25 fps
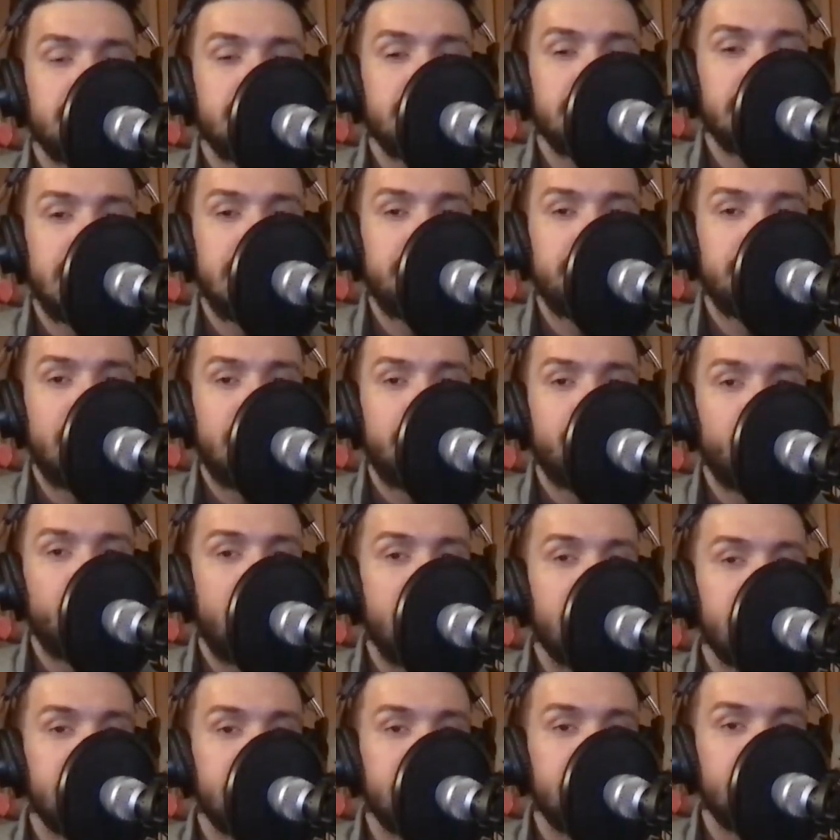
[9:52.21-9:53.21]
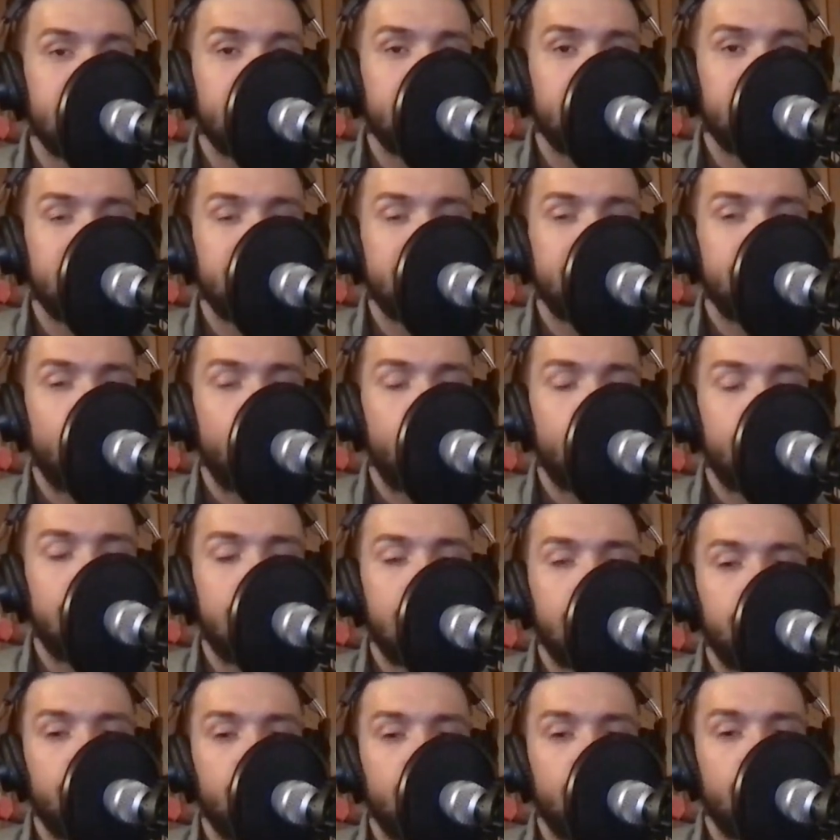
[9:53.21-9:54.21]
led by Brandon Ingram and the former
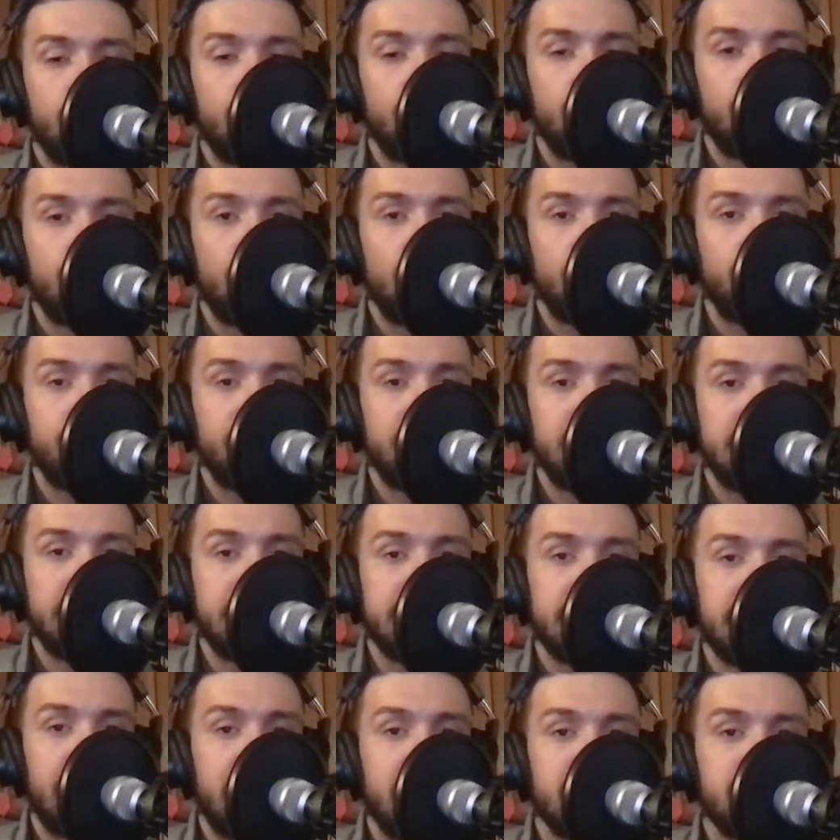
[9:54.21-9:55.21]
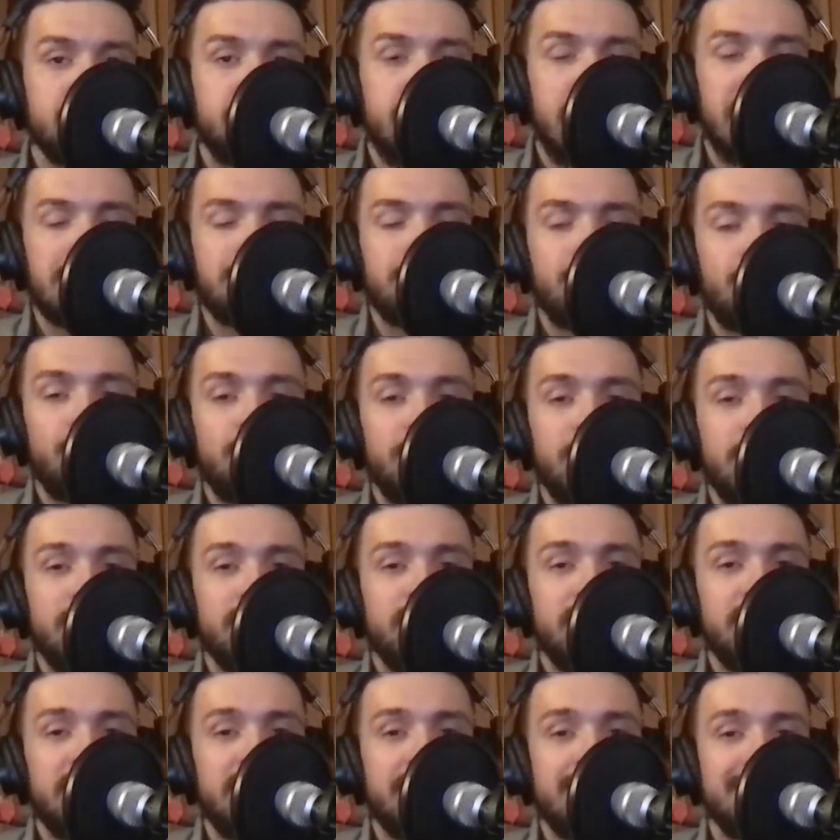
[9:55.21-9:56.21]
number 1 overall pick and college basketball player
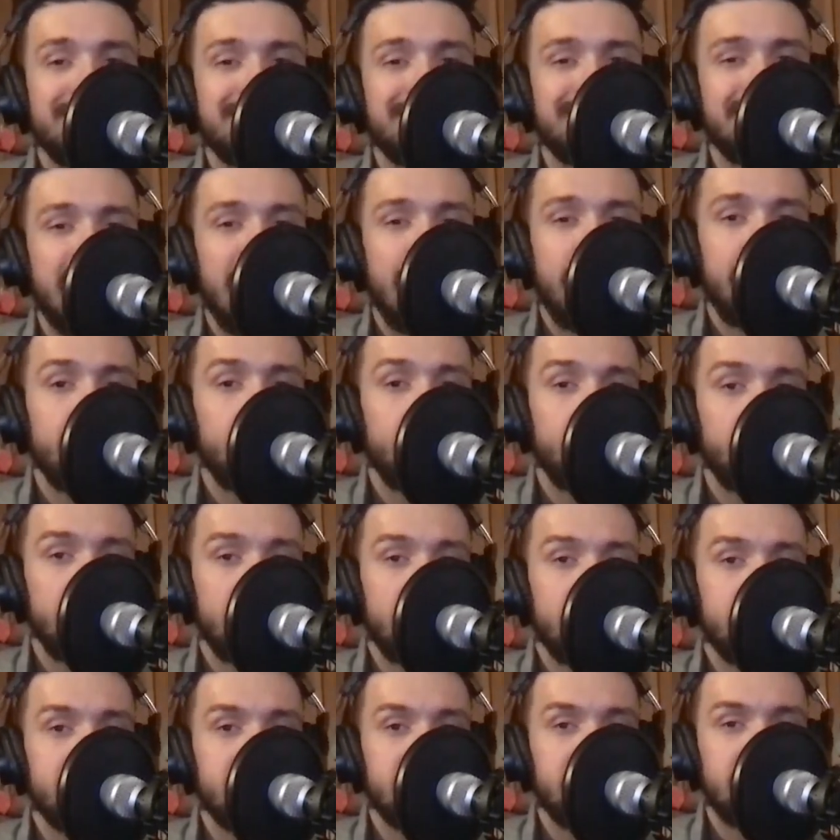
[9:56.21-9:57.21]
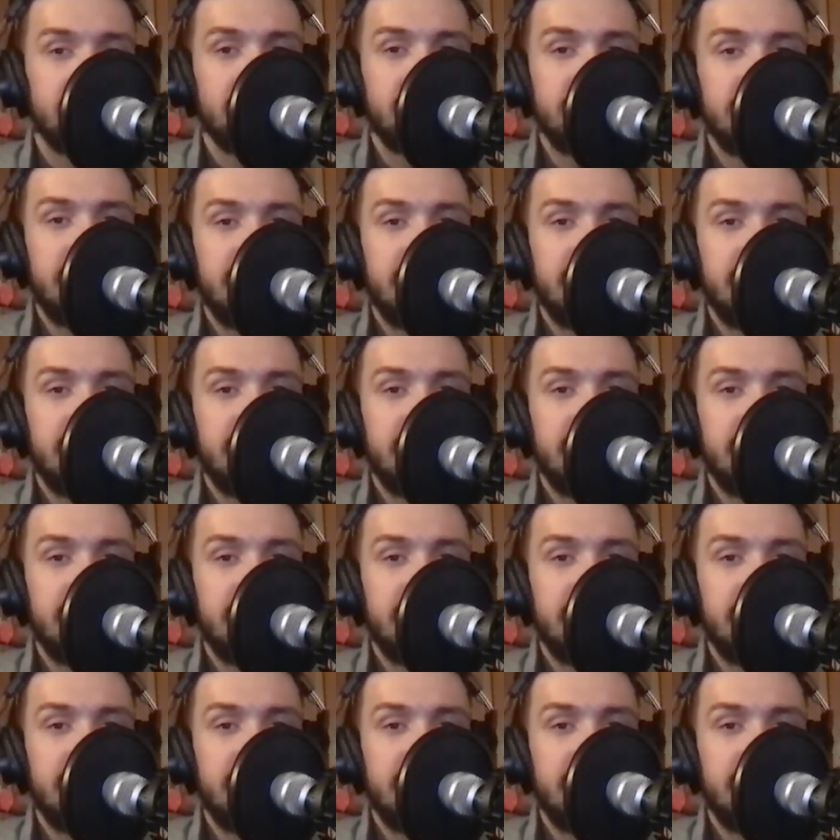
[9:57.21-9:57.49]
of the year is Zion Williamson.